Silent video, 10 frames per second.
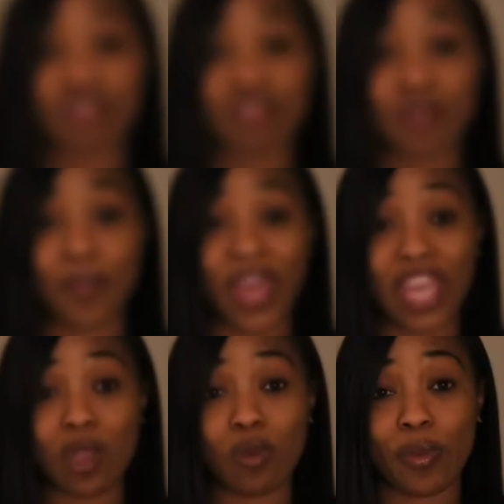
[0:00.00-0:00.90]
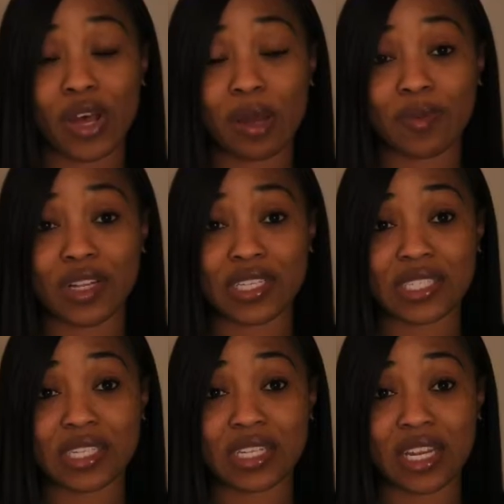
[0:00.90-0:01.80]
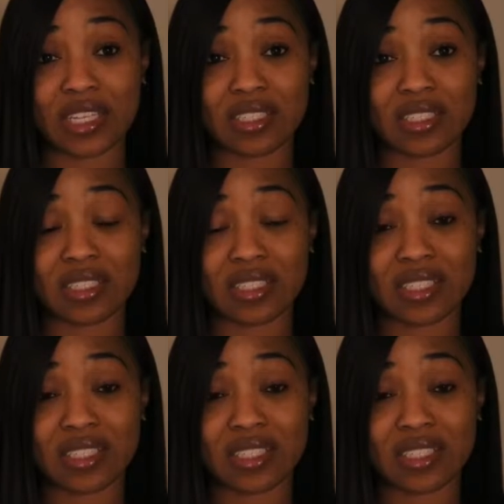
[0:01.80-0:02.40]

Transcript: the pain will become less and less,